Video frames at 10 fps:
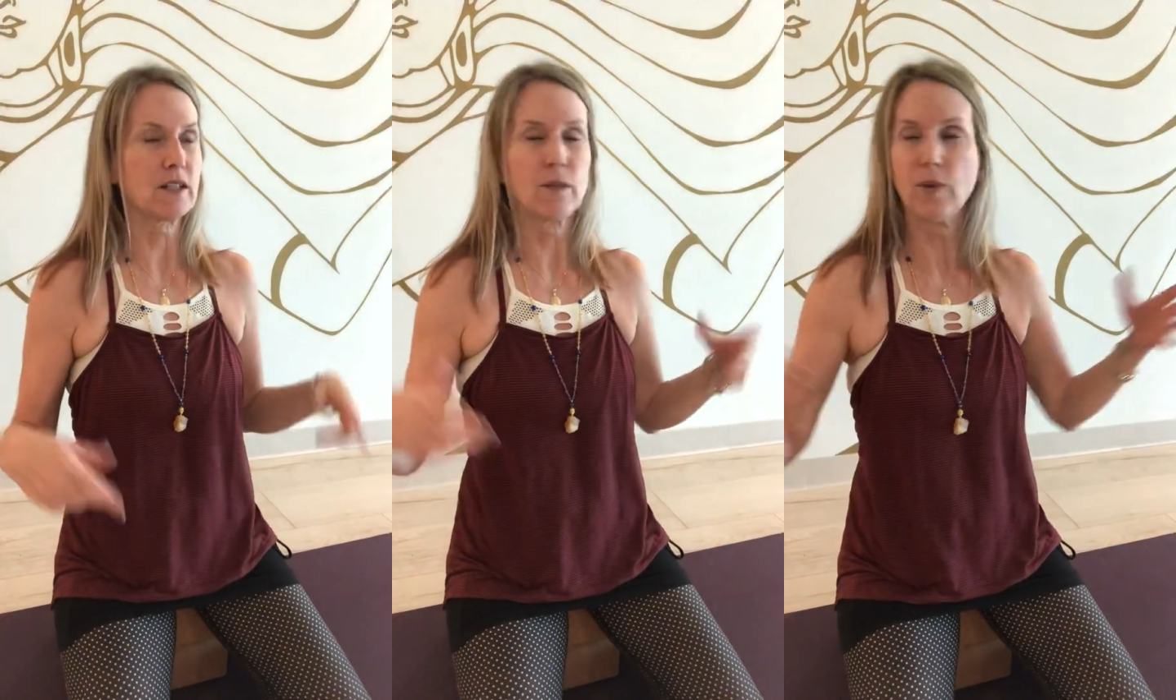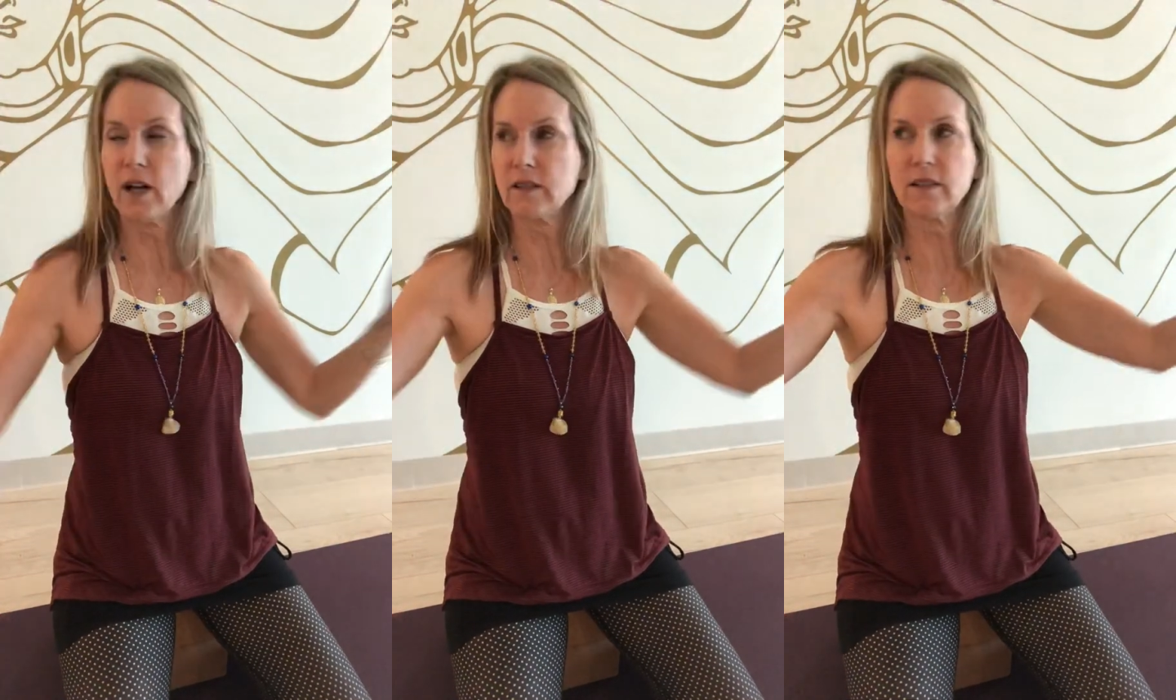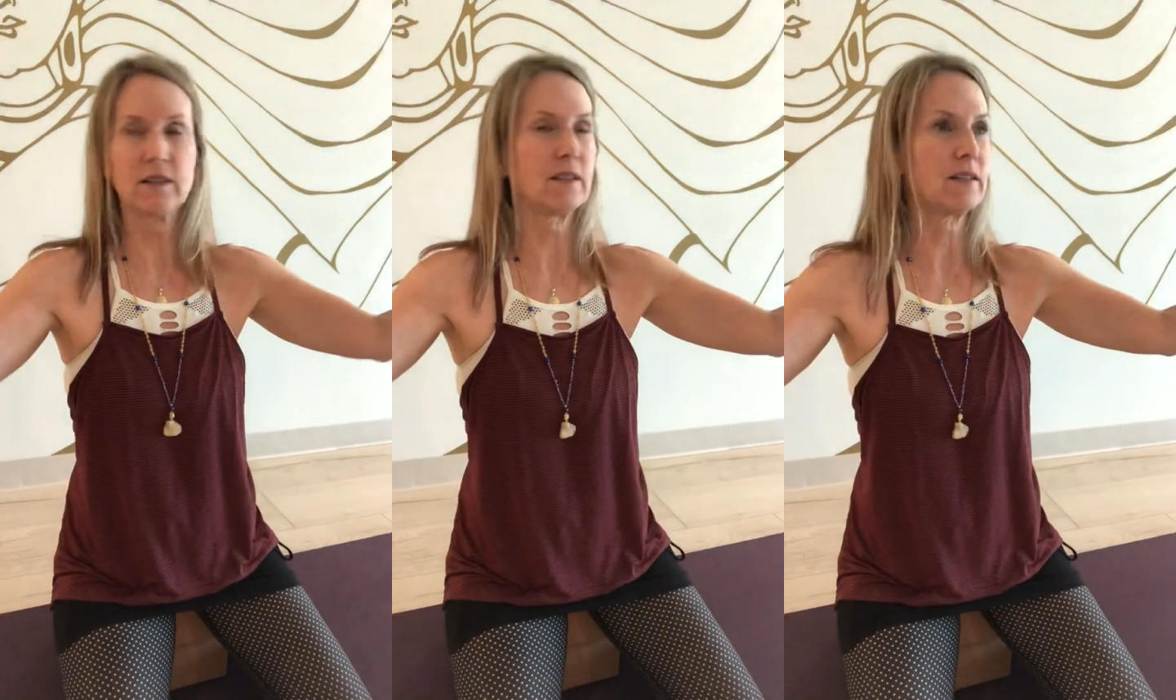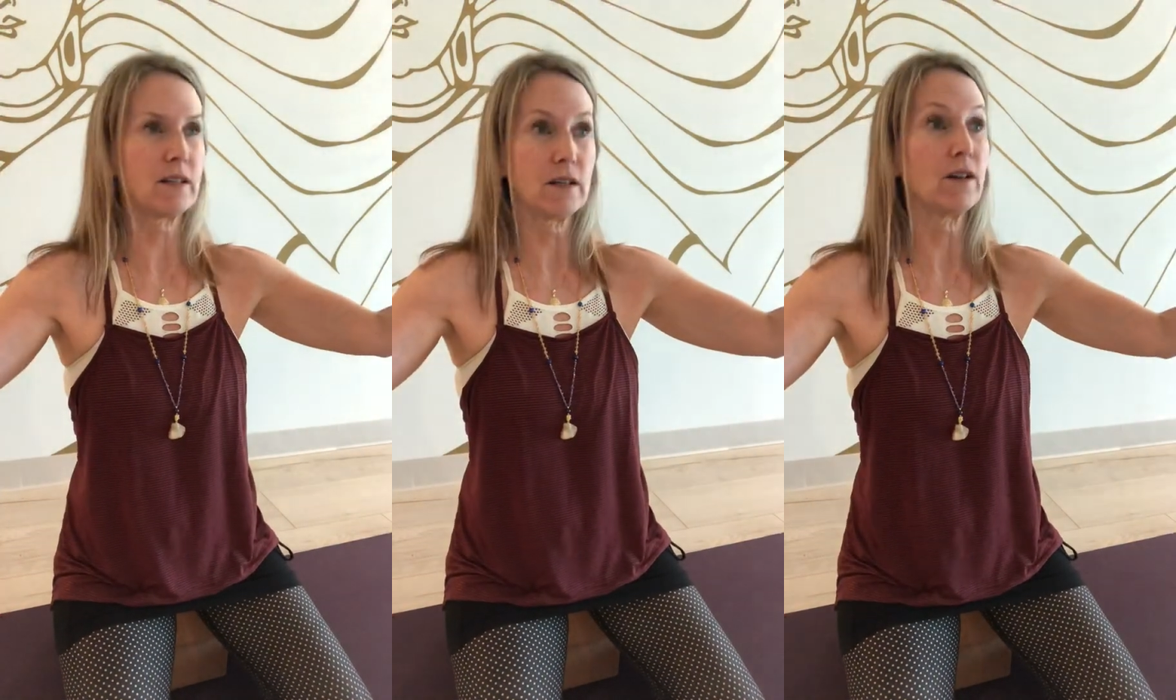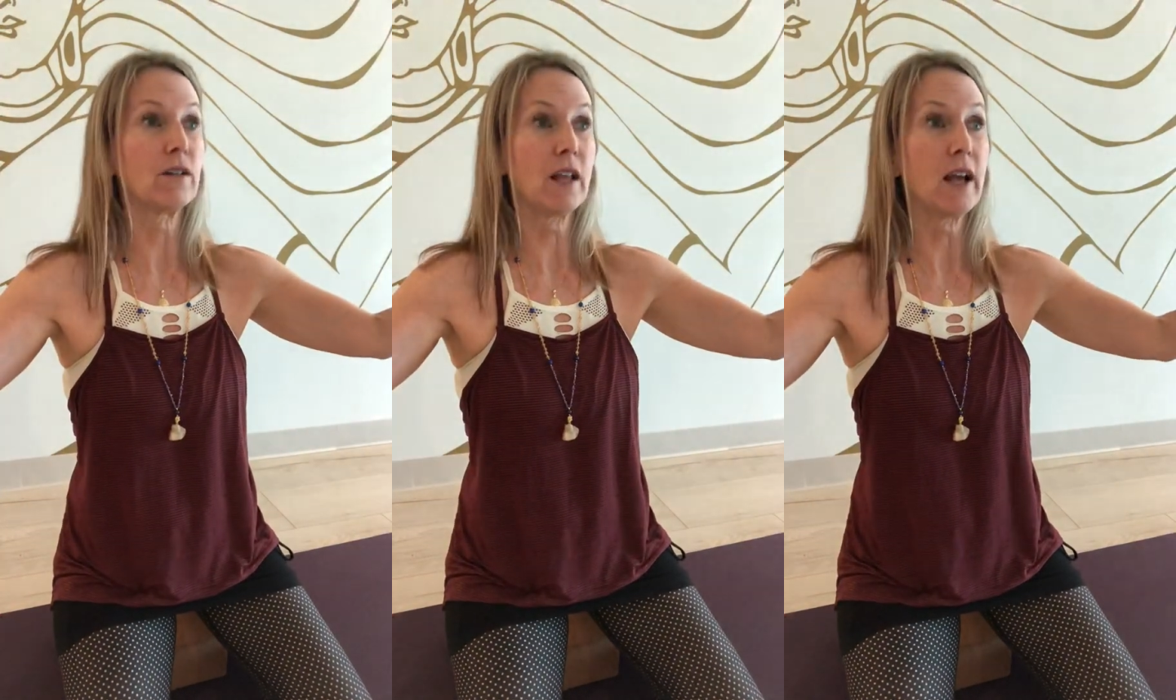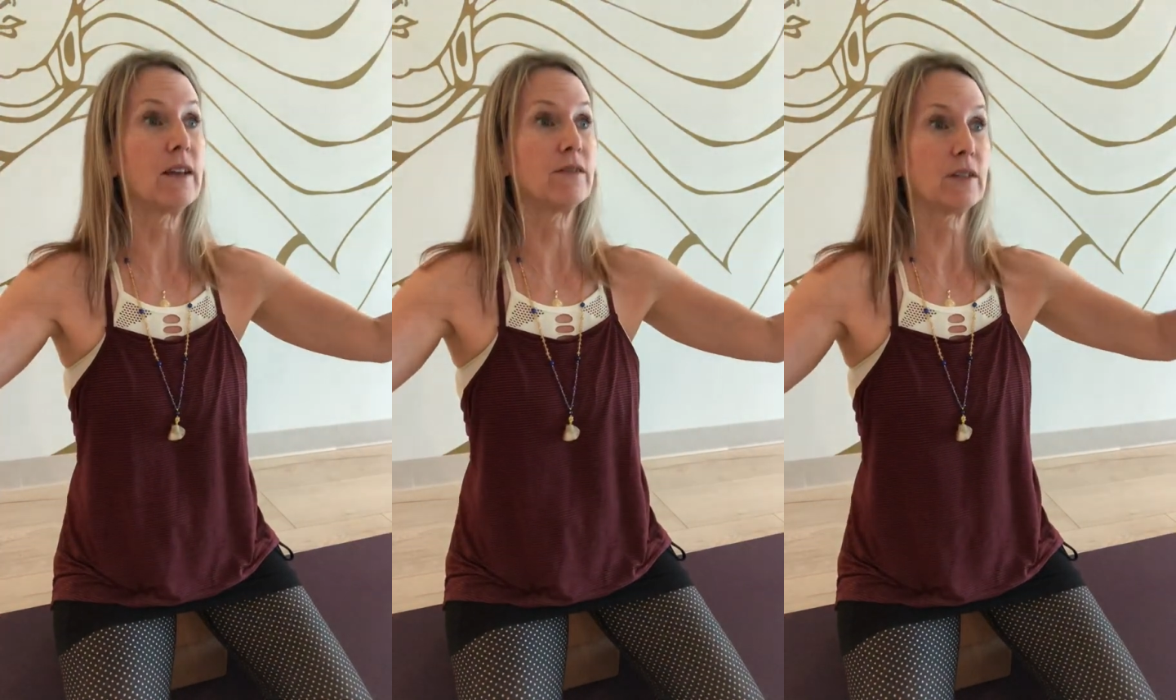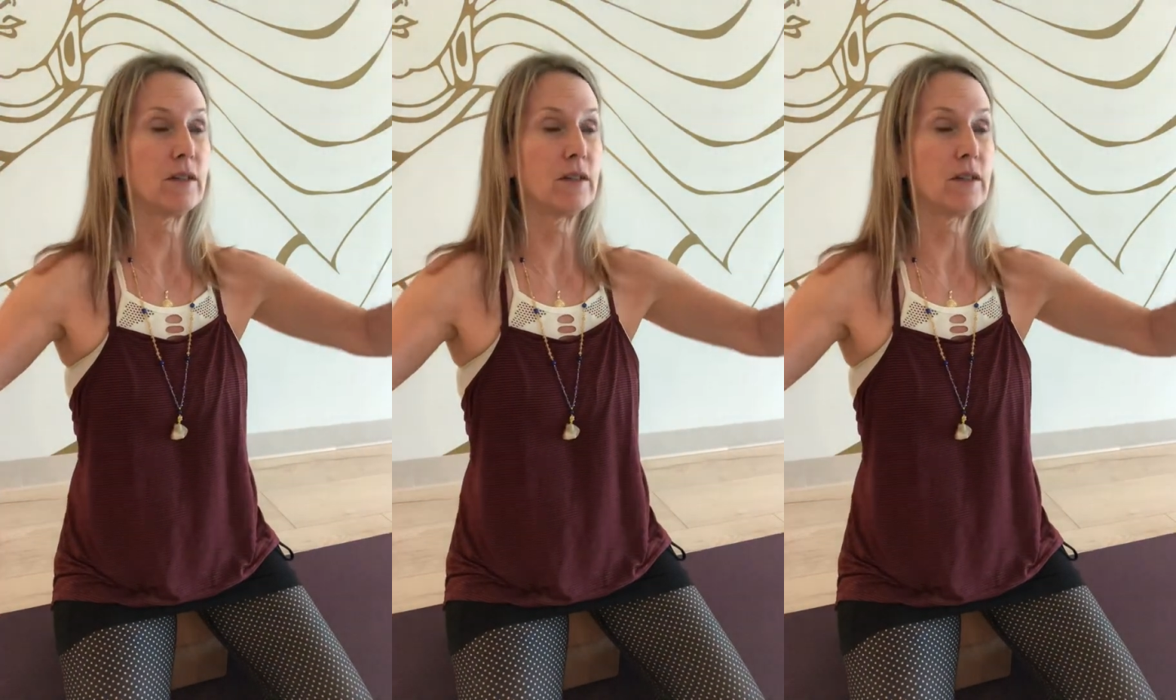The practice is in our lives